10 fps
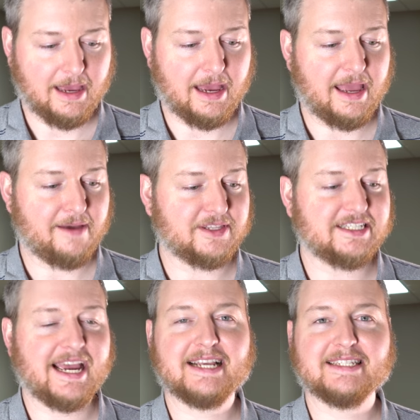I have a
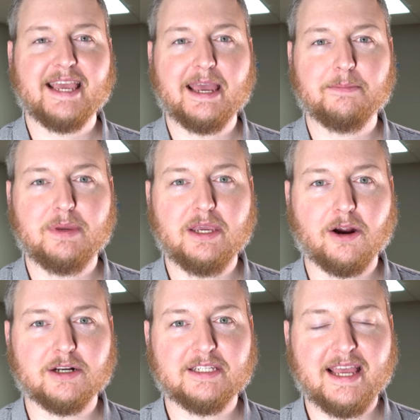Tascam
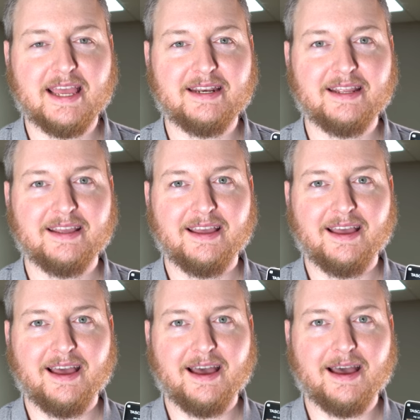DR10
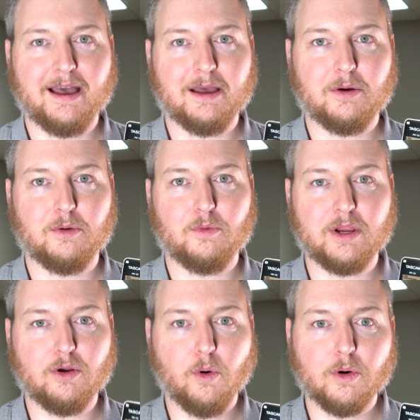uh,
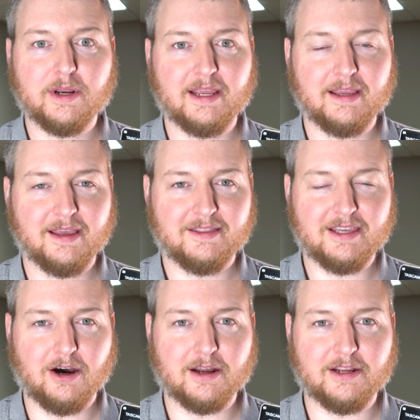recording
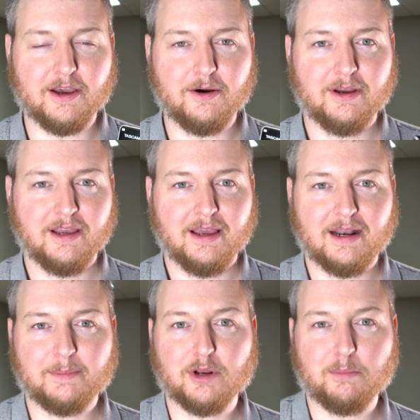the audio.
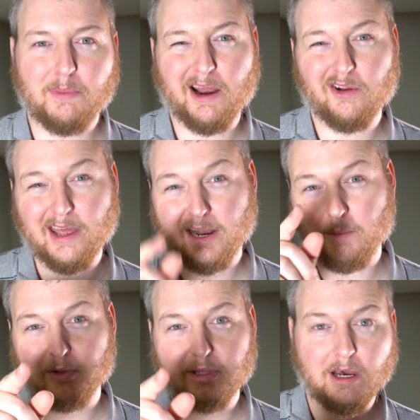I'm going to pair that
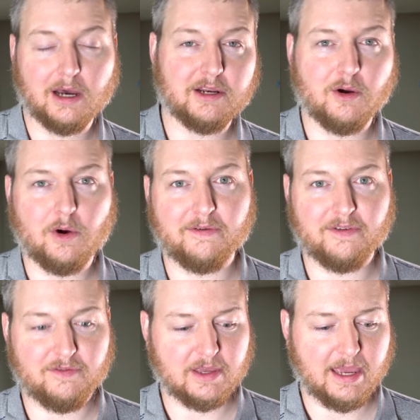up with the audio off
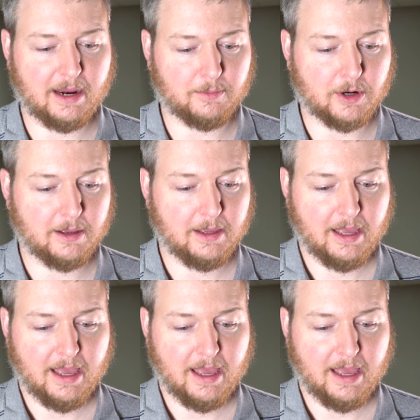of the camera.